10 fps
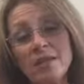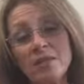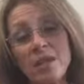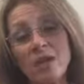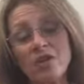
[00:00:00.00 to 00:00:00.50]
and the
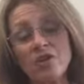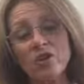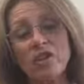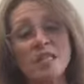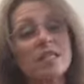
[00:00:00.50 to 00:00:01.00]
back of your
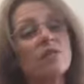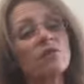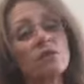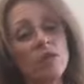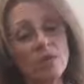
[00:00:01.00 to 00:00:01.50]
neck
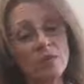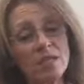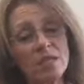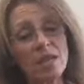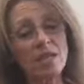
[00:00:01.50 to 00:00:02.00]
several times a
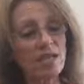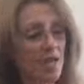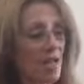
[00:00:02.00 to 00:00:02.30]
day